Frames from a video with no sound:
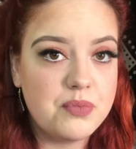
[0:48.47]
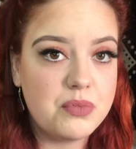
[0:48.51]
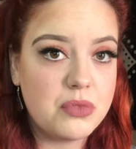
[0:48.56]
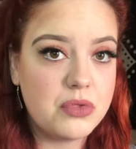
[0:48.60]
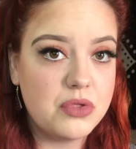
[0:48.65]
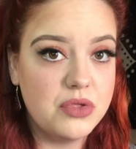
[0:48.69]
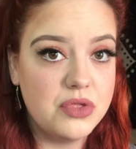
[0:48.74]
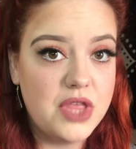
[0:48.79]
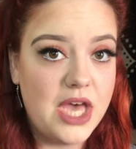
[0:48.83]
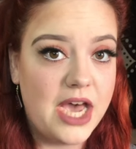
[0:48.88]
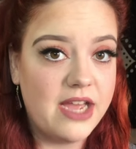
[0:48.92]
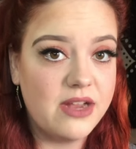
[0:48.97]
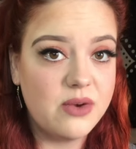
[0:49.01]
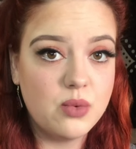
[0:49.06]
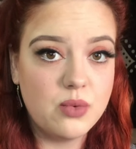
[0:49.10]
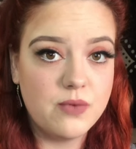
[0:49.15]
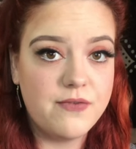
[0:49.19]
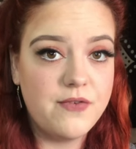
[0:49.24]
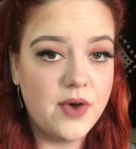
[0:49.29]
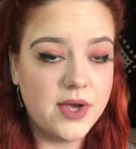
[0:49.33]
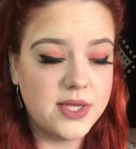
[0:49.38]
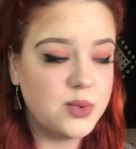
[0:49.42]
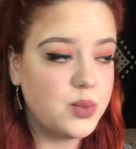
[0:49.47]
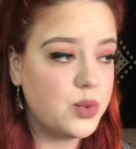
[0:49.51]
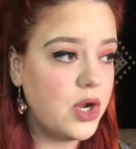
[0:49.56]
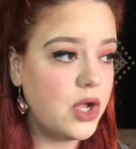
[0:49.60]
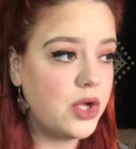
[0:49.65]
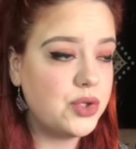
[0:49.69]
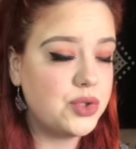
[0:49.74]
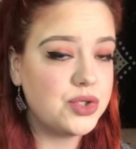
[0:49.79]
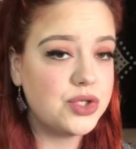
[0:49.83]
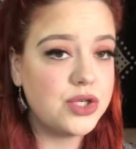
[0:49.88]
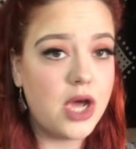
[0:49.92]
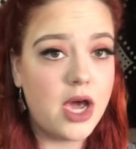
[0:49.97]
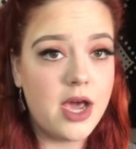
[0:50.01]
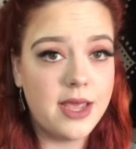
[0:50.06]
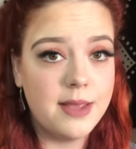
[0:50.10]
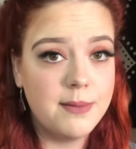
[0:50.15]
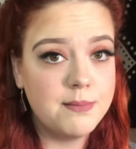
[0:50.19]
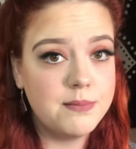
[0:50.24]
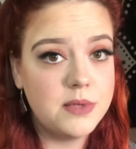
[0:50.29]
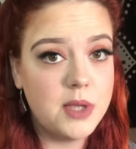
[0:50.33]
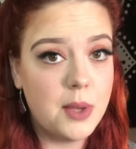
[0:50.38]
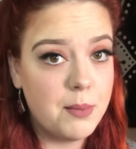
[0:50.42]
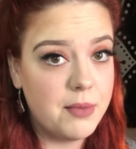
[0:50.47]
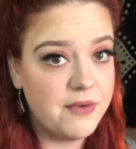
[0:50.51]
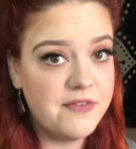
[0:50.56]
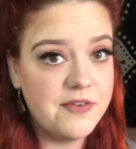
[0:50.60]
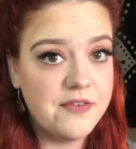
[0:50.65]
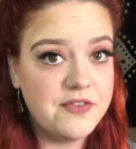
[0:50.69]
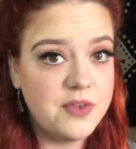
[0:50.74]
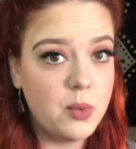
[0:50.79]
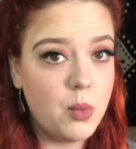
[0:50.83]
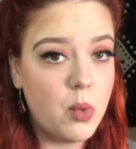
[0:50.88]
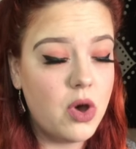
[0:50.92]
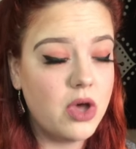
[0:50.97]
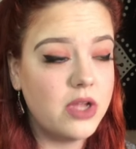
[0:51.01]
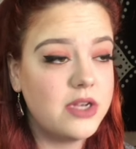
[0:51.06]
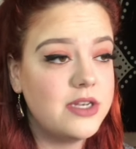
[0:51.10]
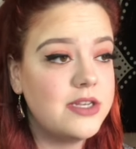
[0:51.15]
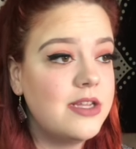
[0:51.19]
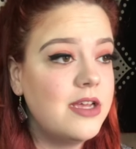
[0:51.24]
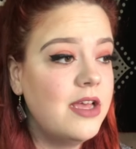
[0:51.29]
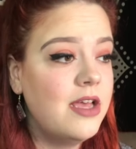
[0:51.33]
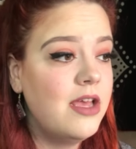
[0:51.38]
that first 100. I am number 51.